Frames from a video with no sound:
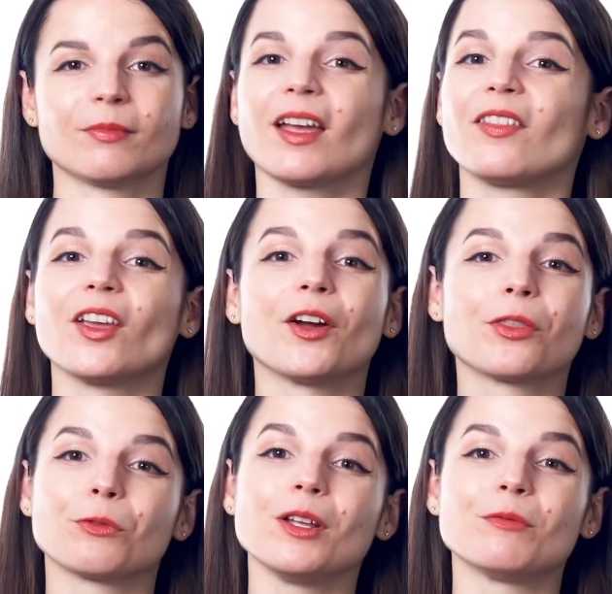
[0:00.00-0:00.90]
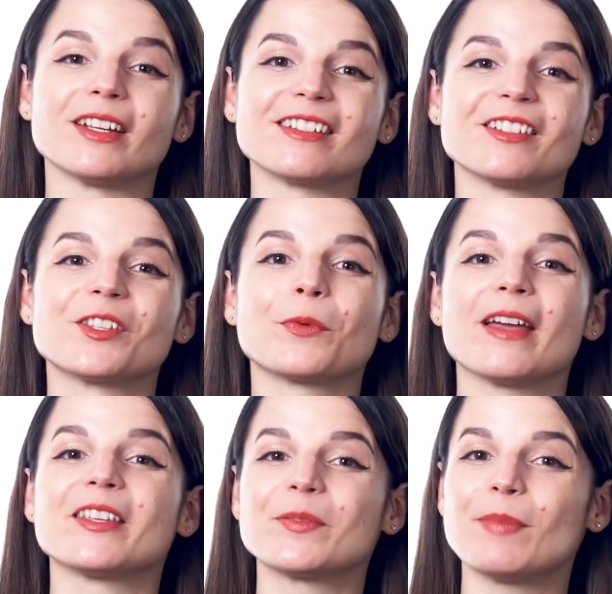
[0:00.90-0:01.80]
And there are 3 reasons why
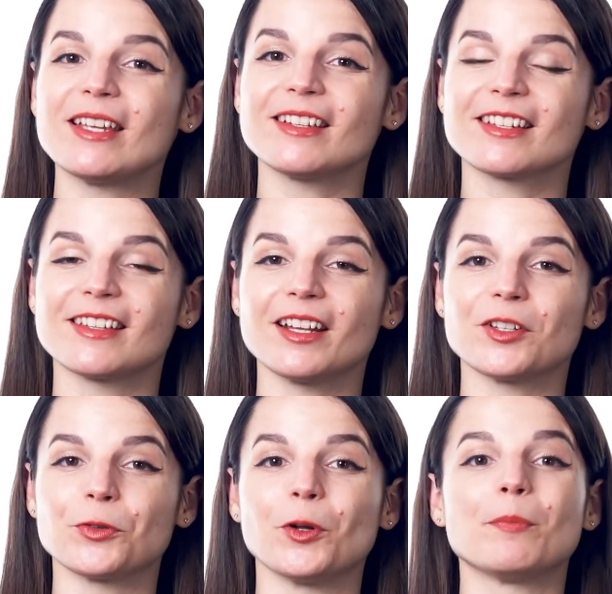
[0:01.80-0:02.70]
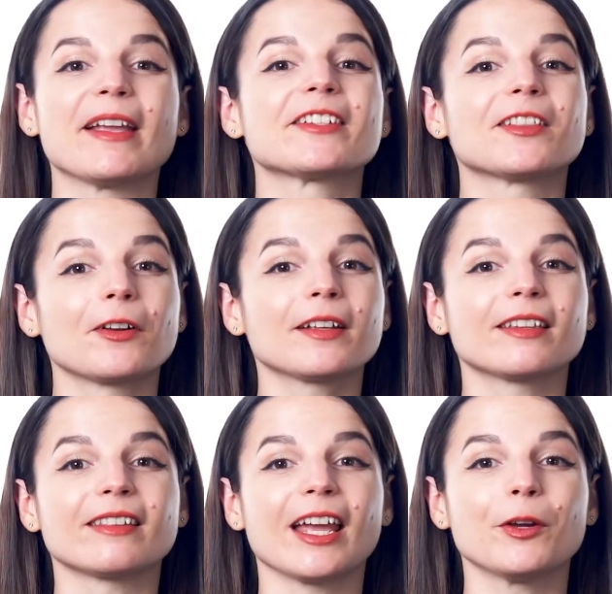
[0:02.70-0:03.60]
this basic study tool makes learning
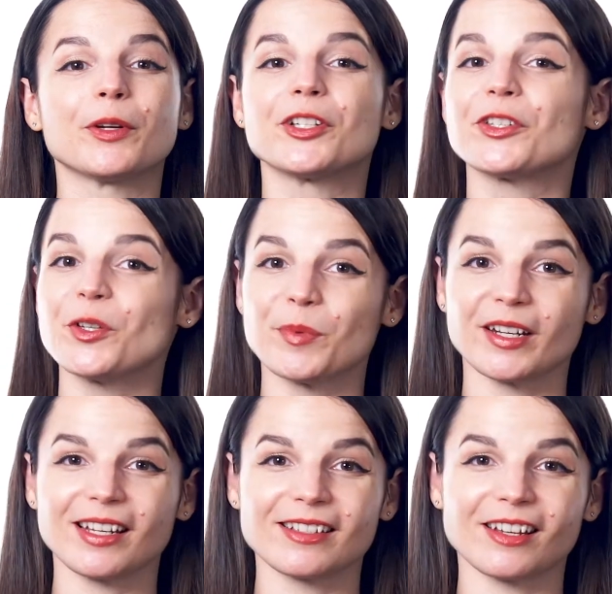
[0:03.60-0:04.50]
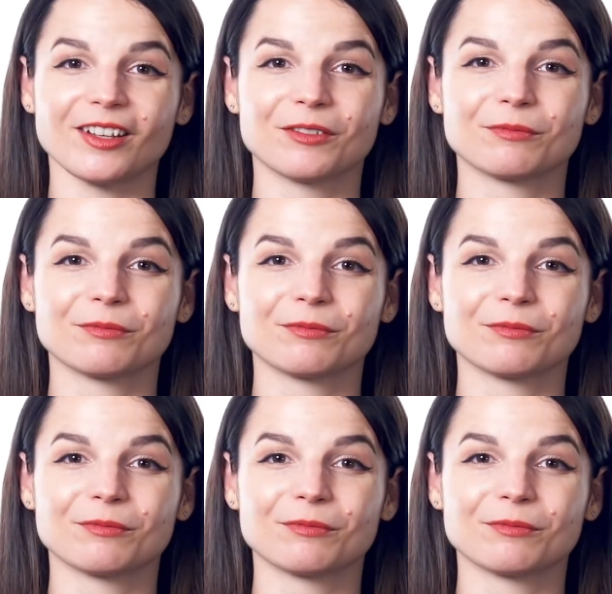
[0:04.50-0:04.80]
the language super easy.